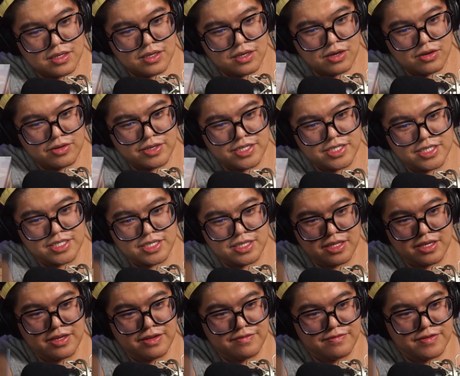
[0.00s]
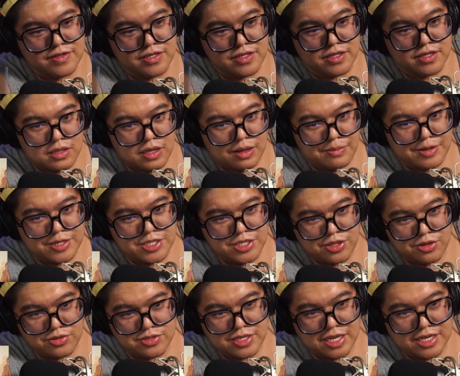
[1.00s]
Oh, he just leaves. I bet you
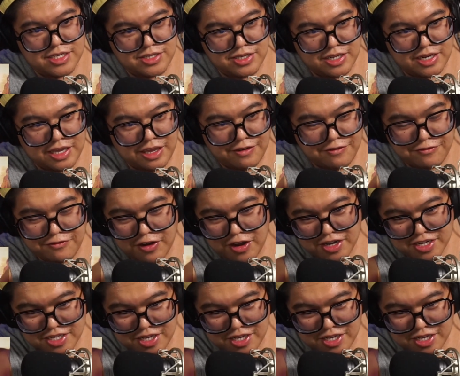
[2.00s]
those guys are gonna get fucked